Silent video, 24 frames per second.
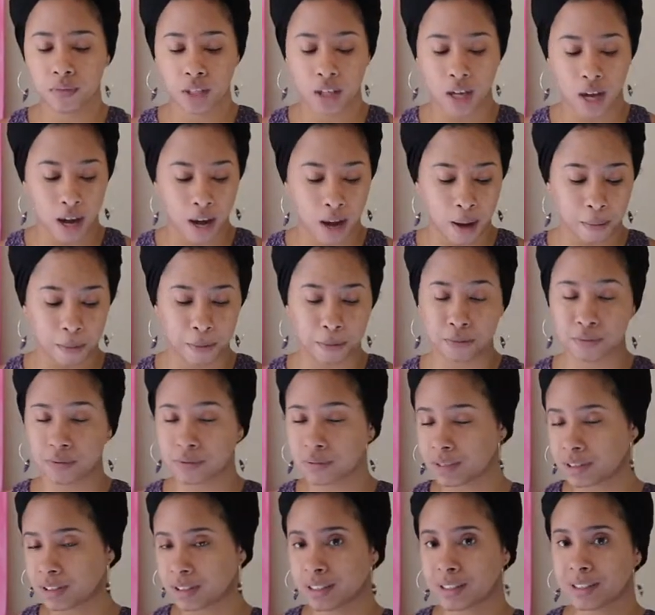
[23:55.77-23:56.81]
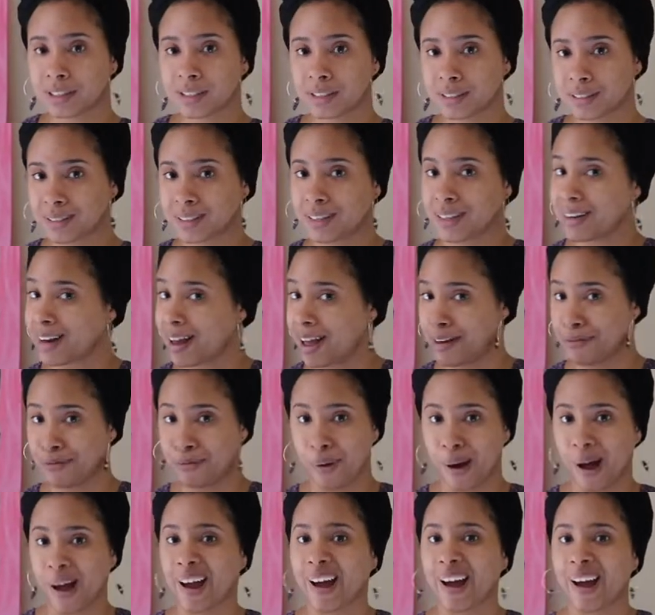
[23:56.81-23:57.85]
um, just an F
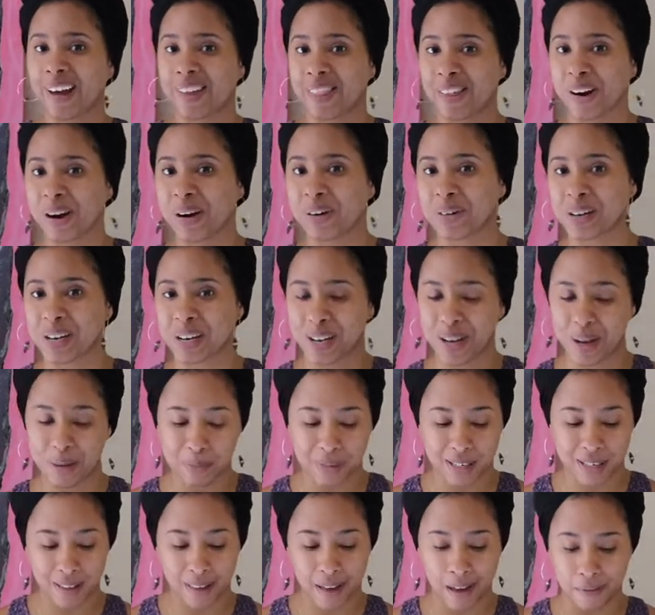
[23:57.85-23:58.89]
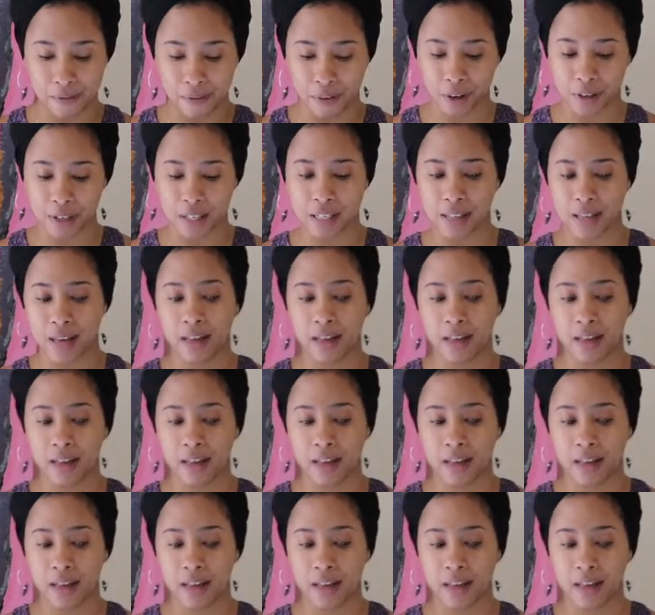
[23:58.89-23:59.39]
Y I there when it comes to that verse,